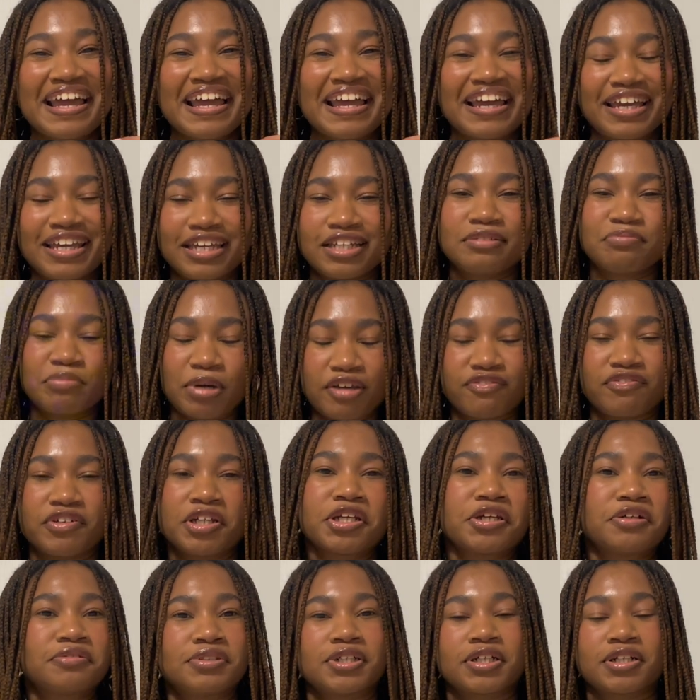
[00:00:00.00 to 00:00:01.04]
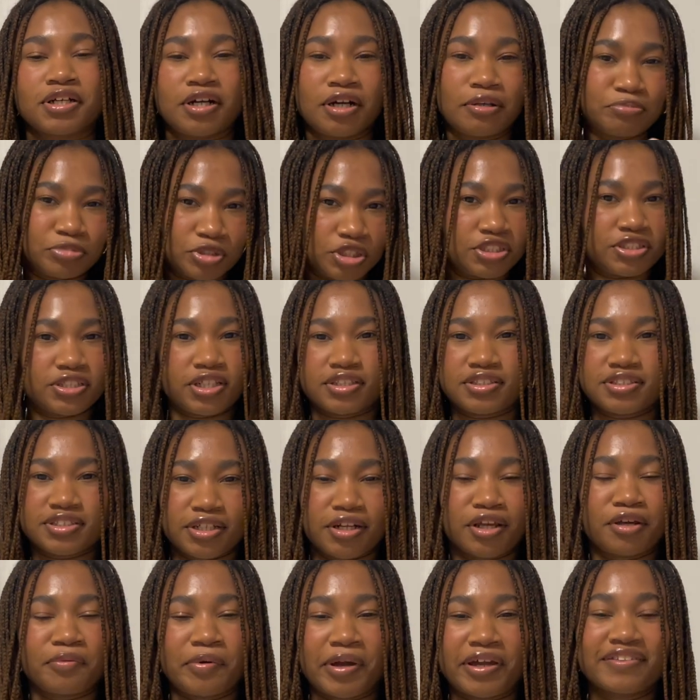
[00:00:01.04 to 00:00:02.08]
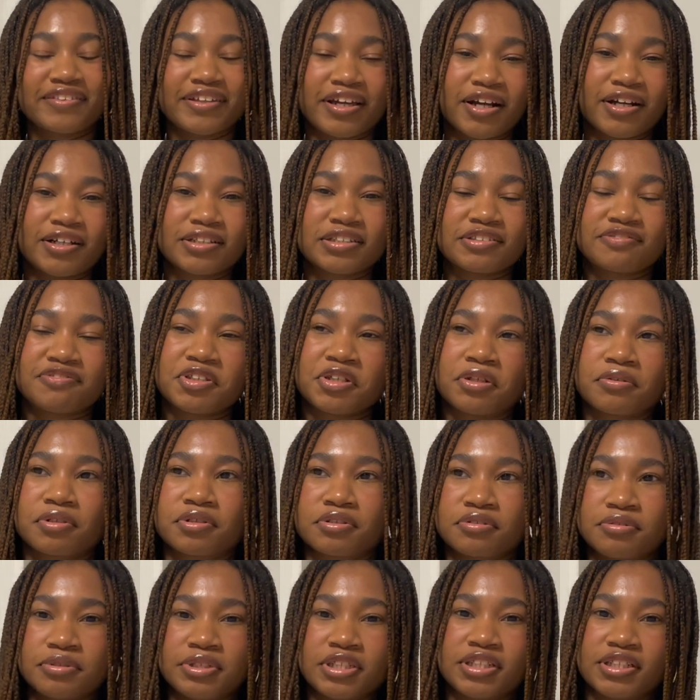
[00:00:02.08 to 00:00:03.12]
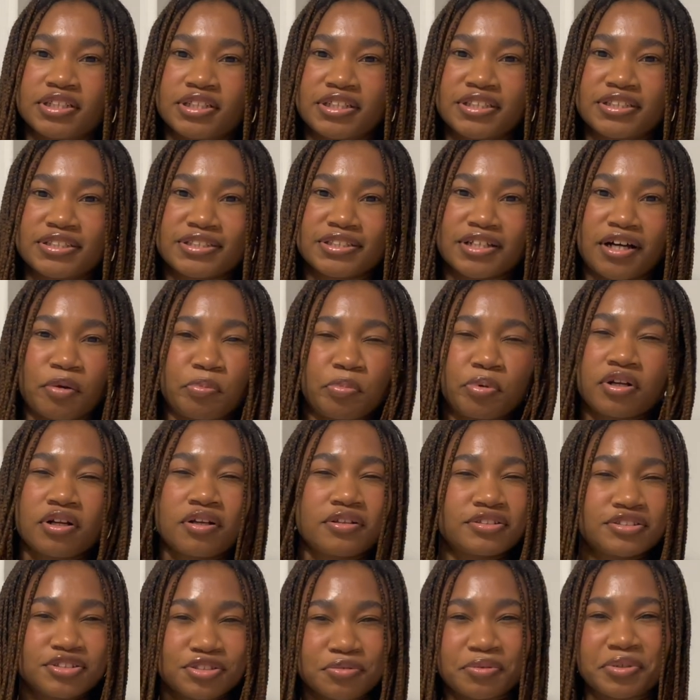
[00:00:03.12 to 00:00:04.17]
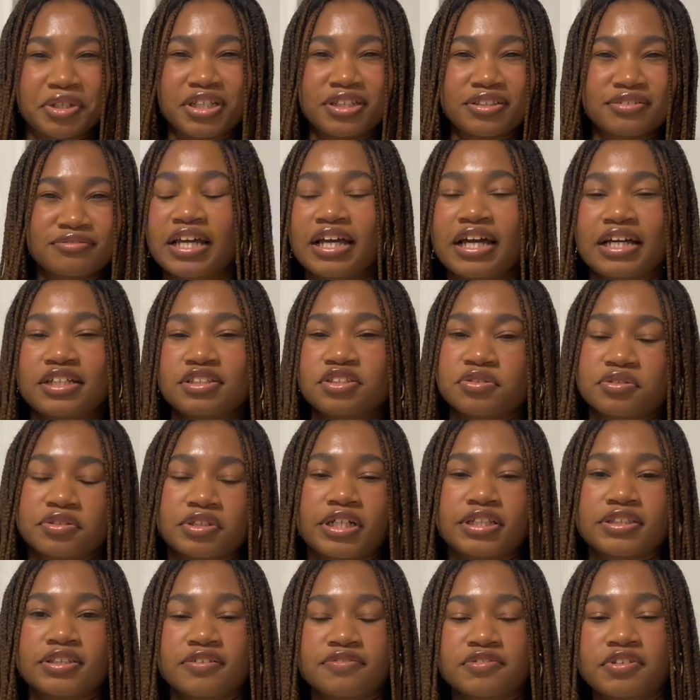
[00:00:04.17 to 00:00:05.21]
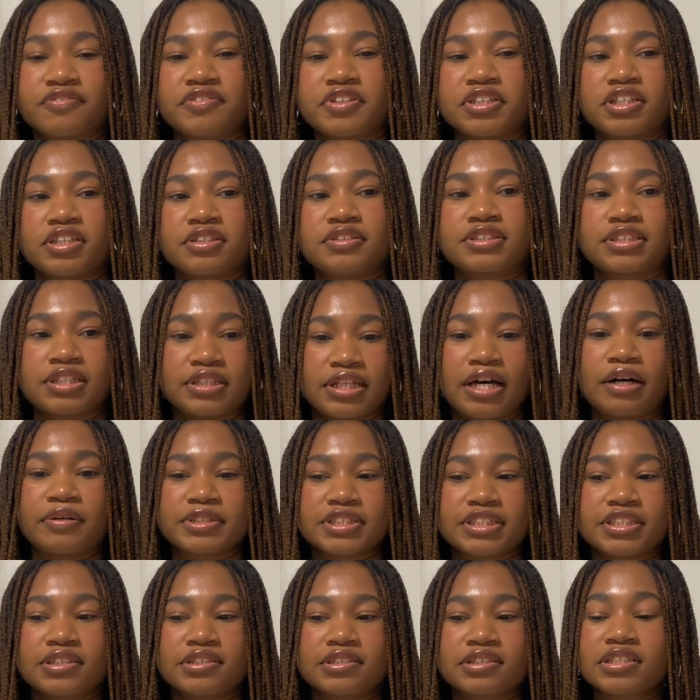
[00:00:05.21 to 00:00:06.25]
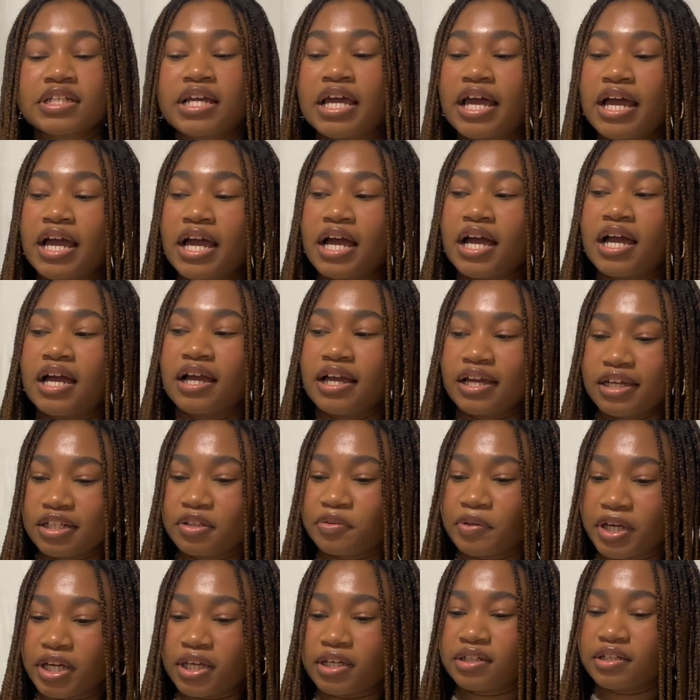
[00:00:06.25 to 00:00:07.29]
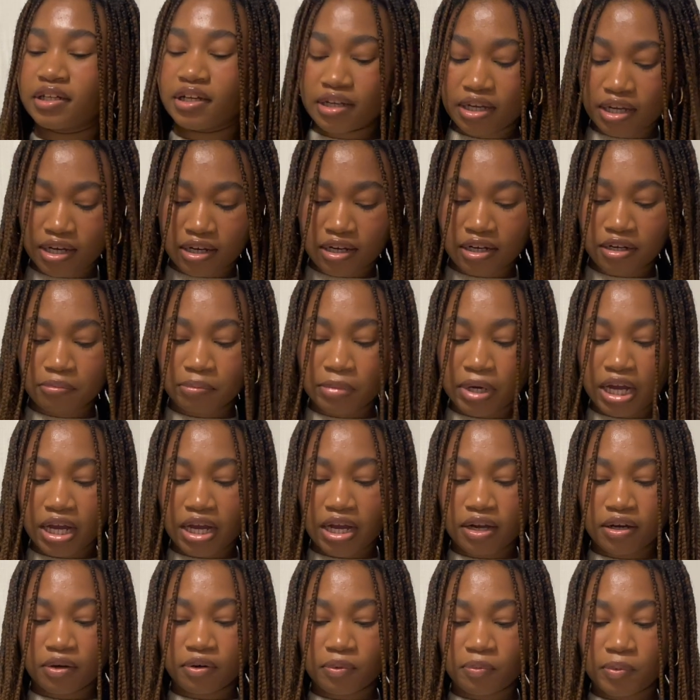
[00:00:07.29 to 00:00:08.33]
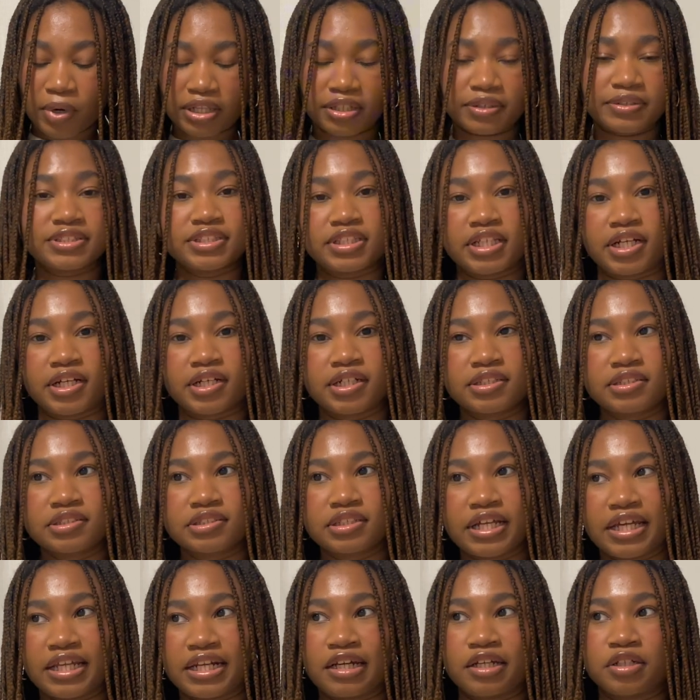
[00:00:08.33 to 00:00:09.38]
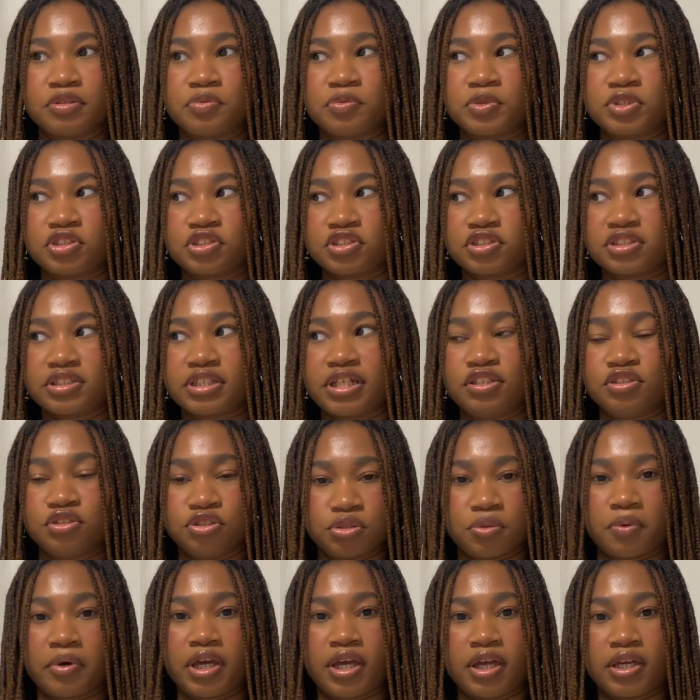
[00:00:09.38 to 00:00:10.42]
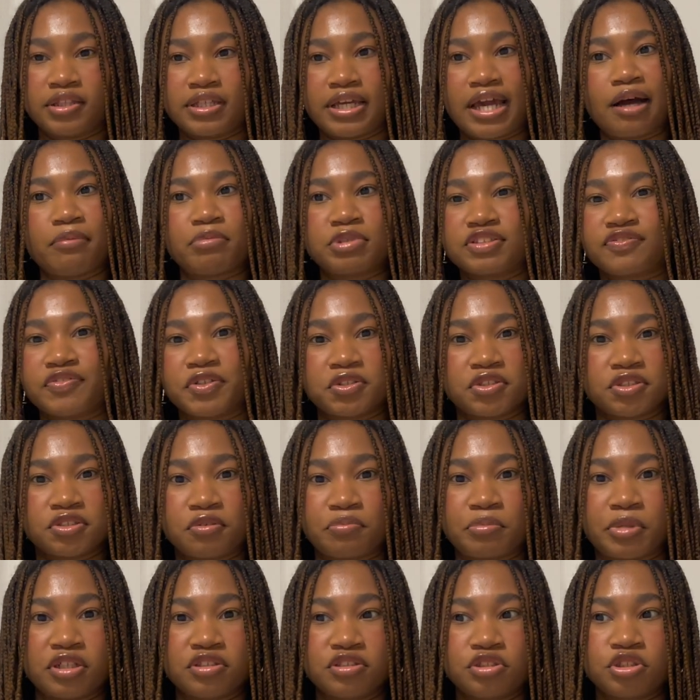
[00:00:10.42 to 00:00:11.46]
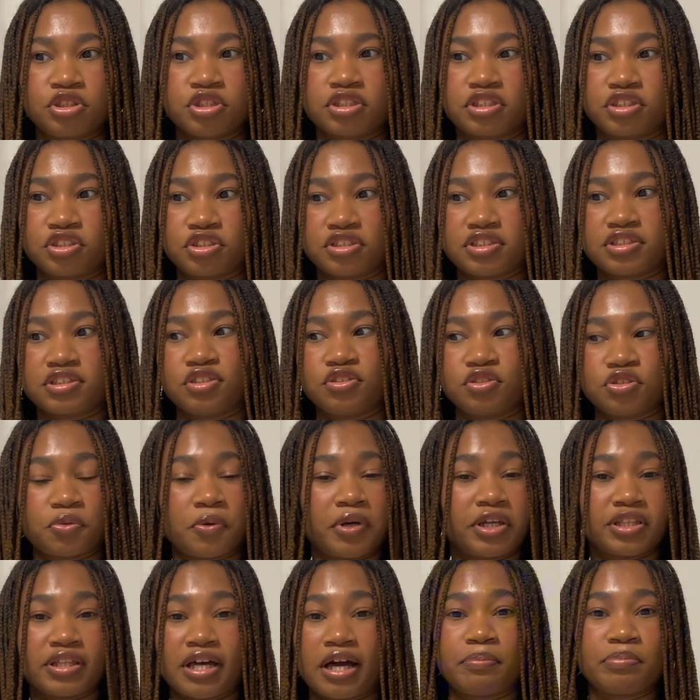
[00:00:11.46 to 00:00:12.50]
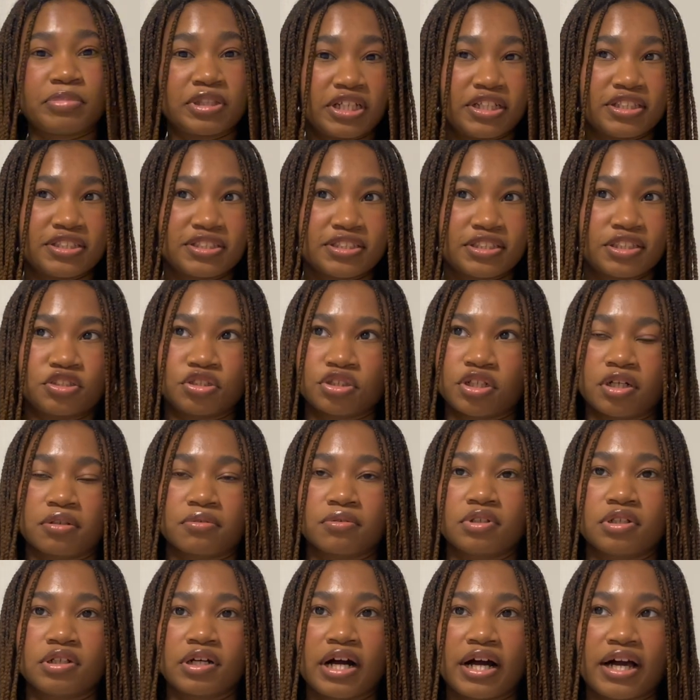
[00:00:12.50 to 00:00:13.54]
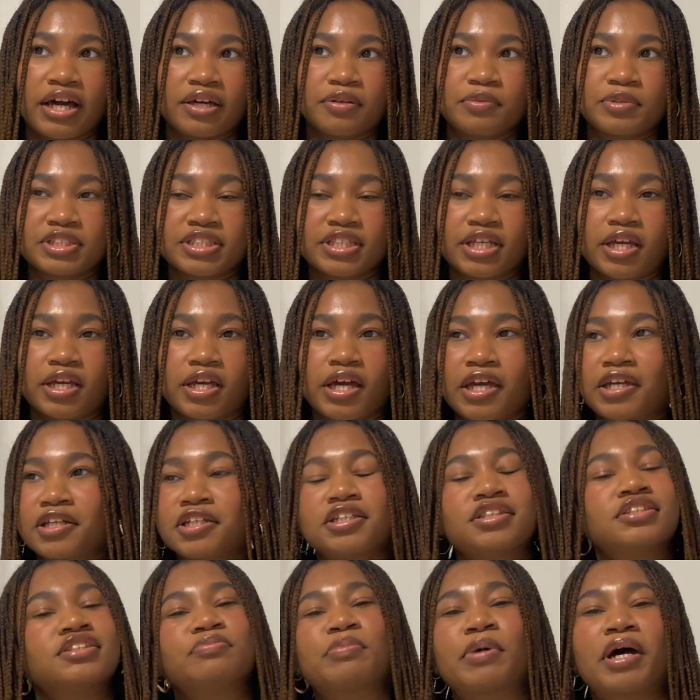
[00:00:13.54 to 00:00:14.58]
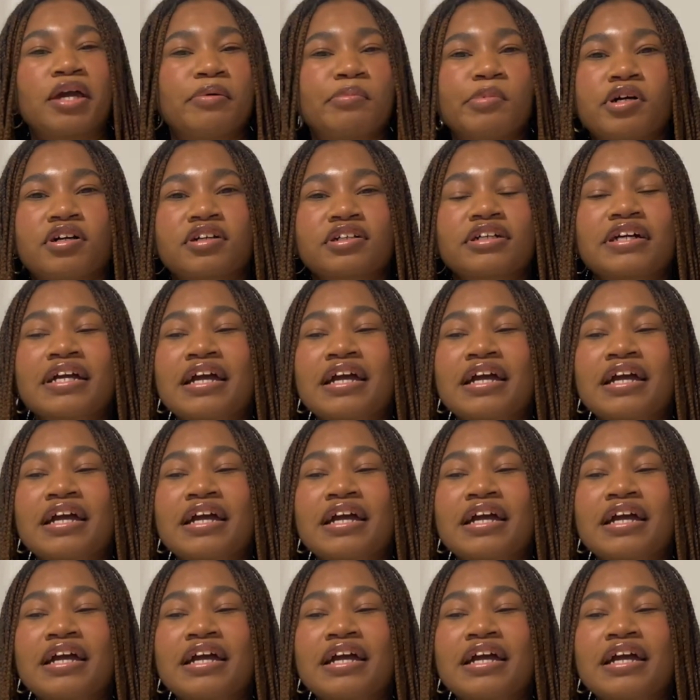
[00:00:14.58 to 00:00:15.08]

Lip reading: in my video. Look up, she's like sitting right there. If you don't know who Eden is, I'll put it on the screen. I told her I loved her videos, and that was it. Anyway, while I was there and I was just enjoying the atmosphere so much and just enjoying that place in general, I was like, I need to buy a book.